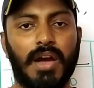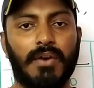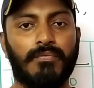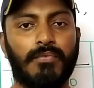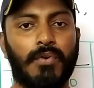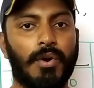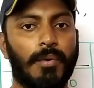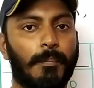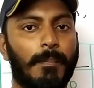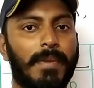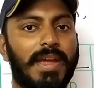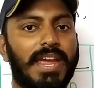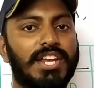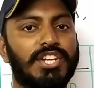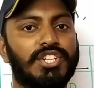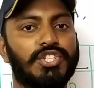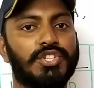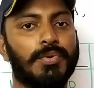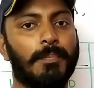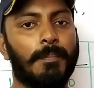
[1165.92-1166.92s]
for
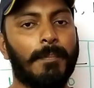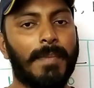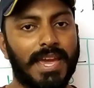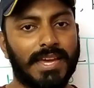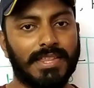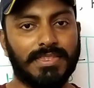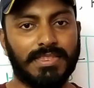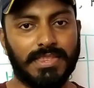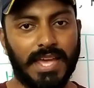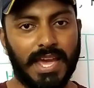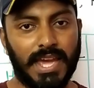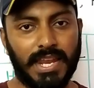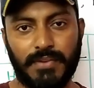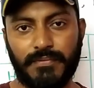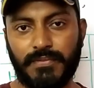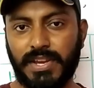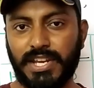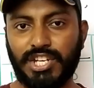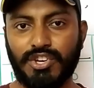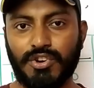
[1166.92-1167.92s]
me to make any
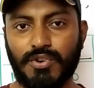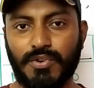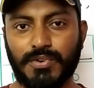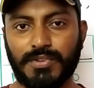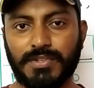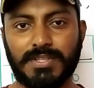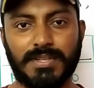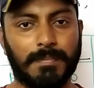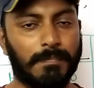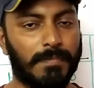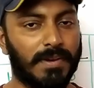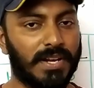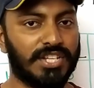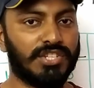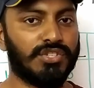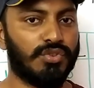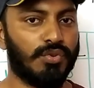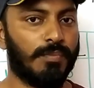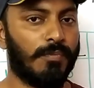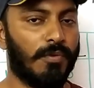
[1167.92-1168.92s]
videos
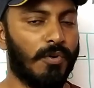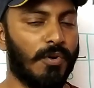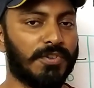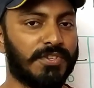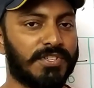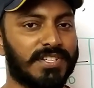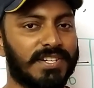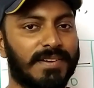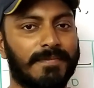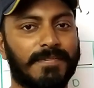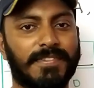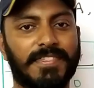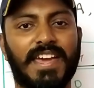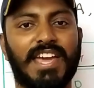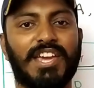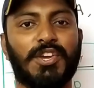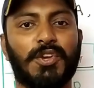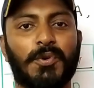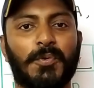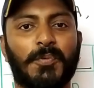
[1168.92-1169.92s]
please do post
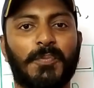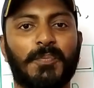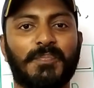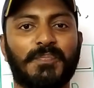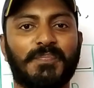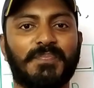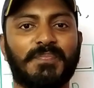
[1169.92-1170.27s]
thank you